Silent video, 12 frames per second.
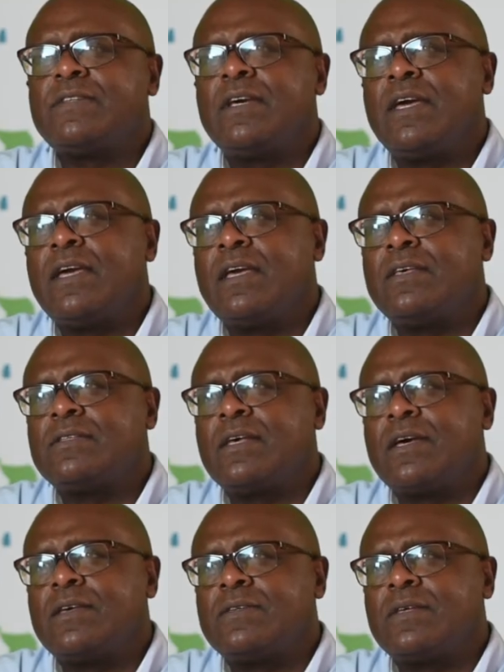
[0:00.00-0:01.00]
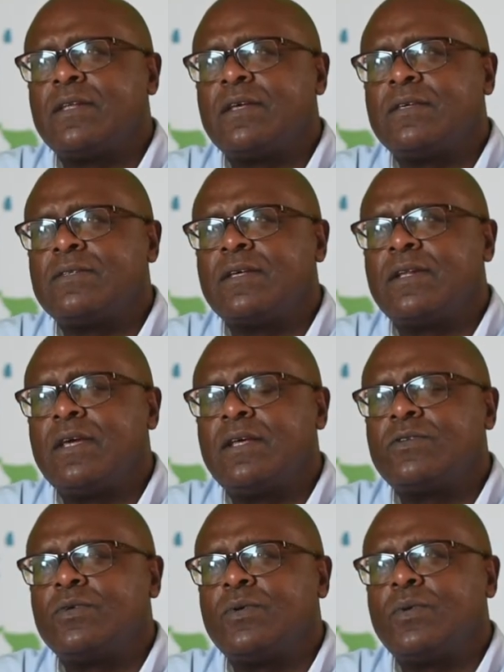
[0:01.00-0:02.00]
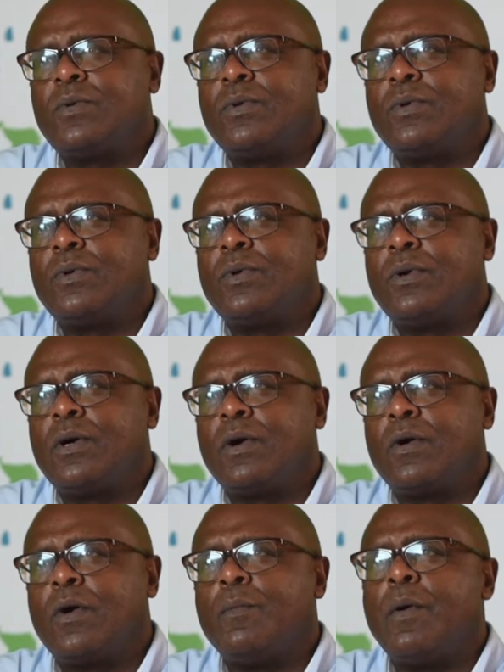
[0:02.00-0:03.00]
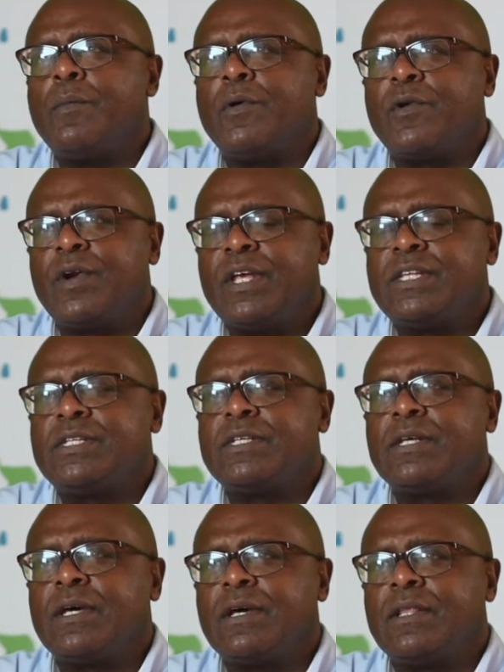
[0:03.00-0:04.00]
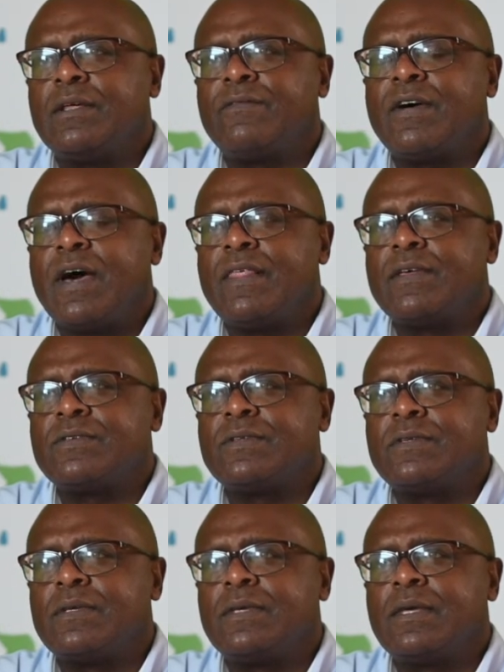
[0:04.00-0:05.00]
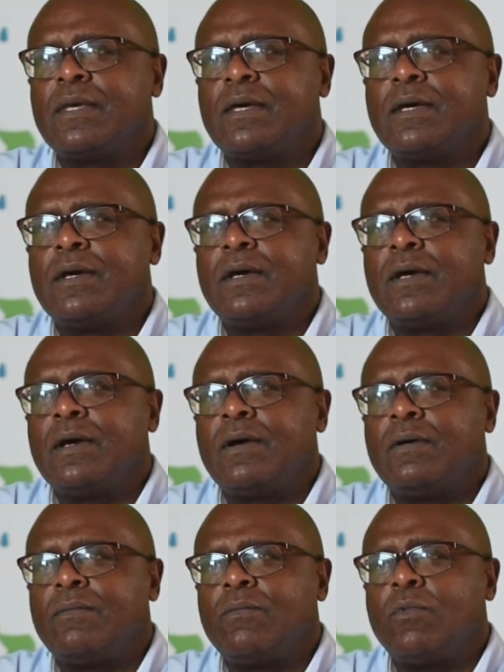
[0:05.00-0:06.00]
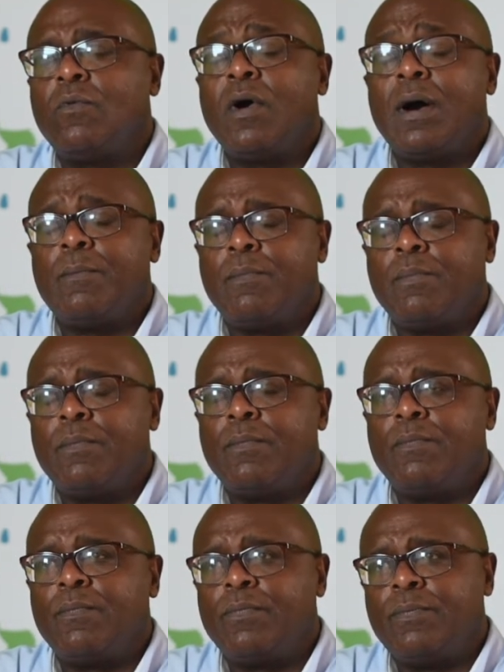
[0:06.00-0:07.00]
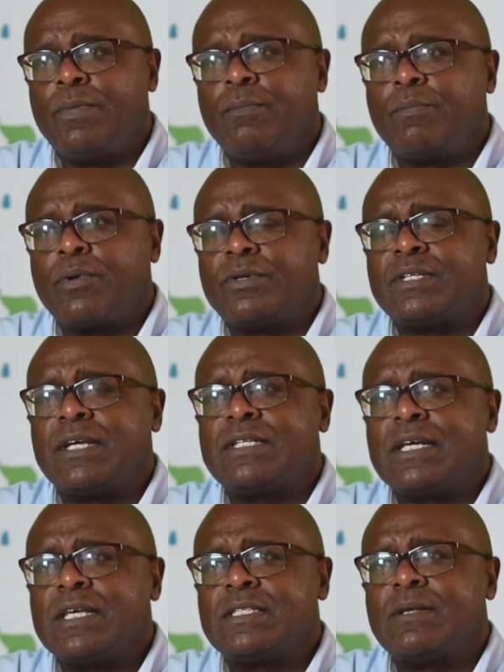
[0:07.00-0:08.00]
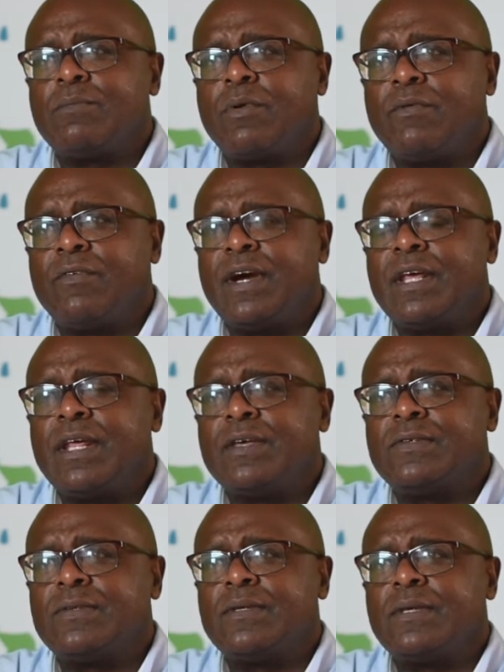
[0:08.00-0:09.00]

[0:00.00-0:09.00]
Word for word: Day is a, is, a, is a day to commemorate the fathers who are protectors and providers.